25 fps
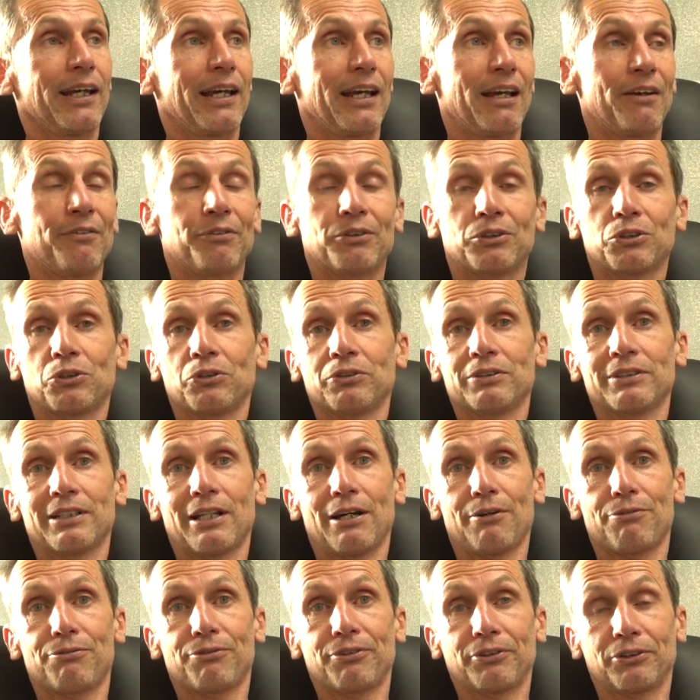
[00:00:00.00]
if it's good
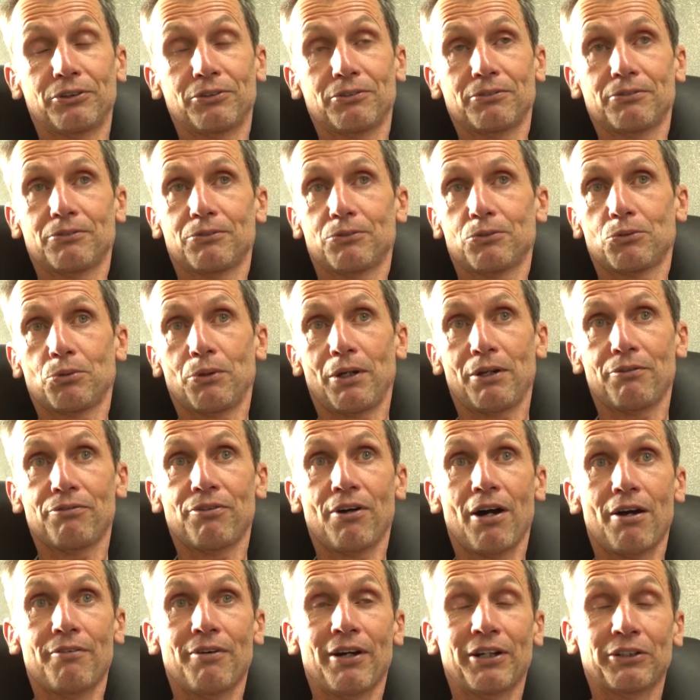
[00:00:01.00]
enough for
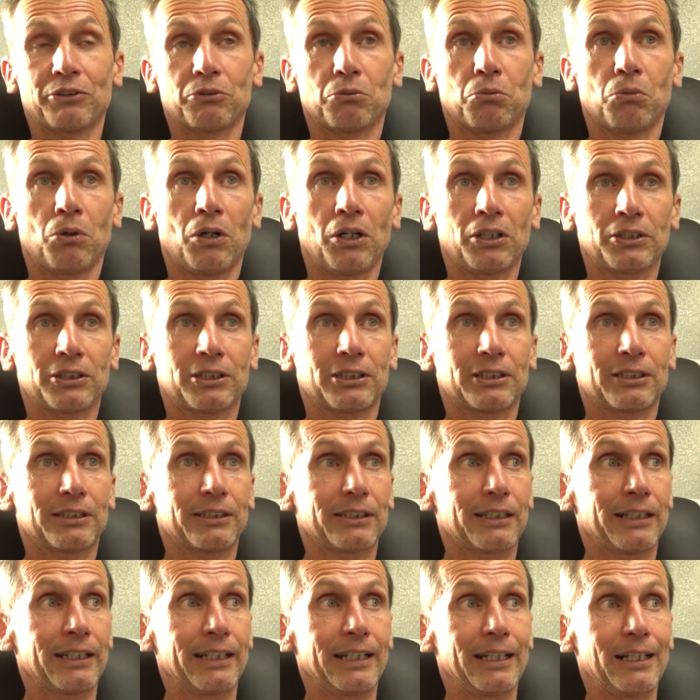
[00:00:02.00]
2500
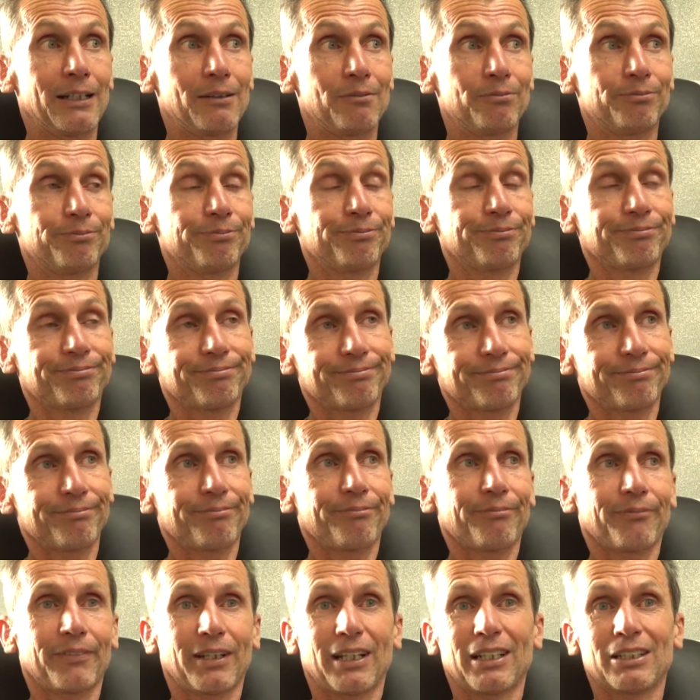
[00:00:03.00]
watts,
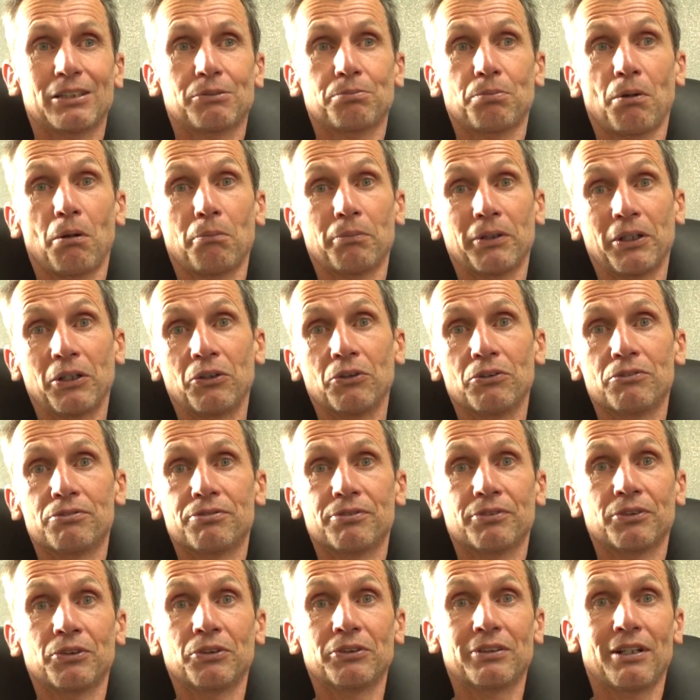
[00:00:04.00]
it's probably good
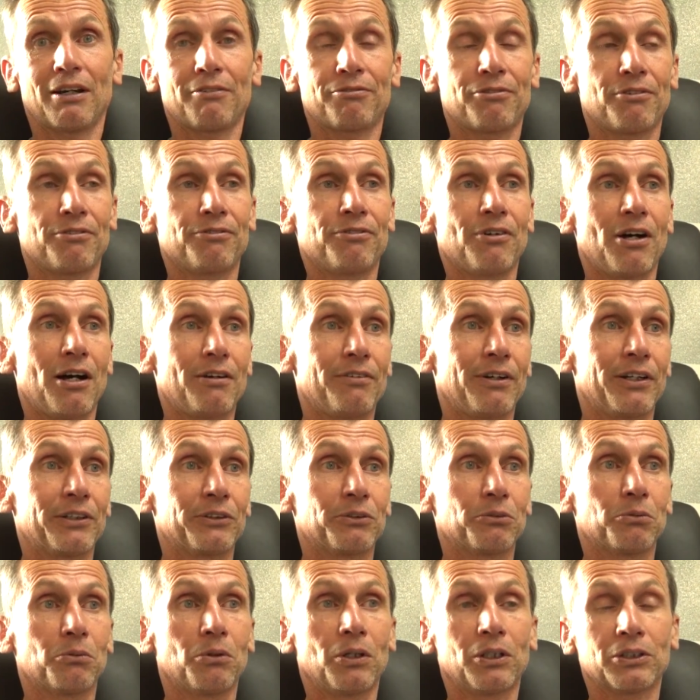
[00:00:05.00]
enough for
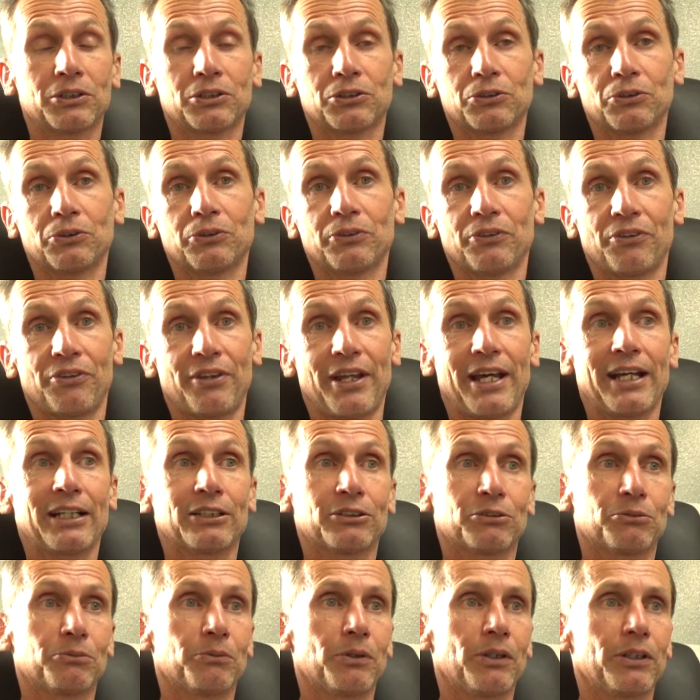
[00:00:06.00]
500 watts or
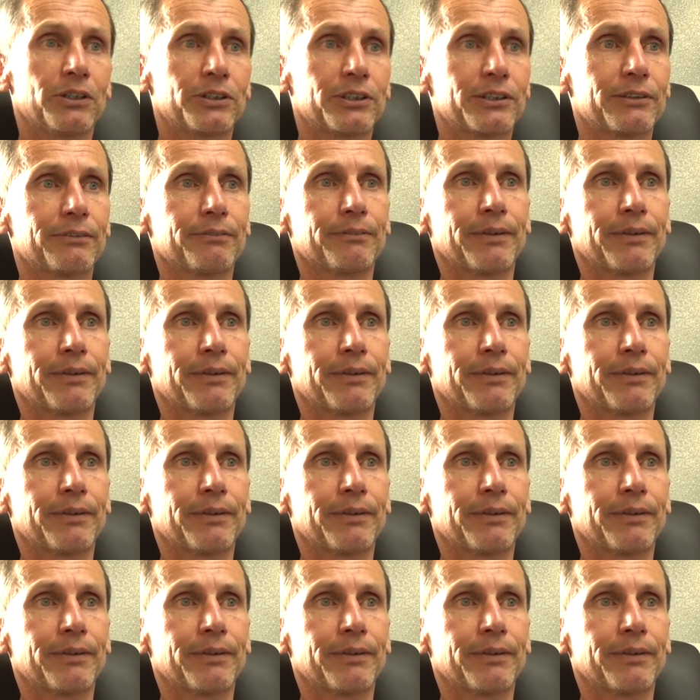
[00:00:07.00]
1000 watts.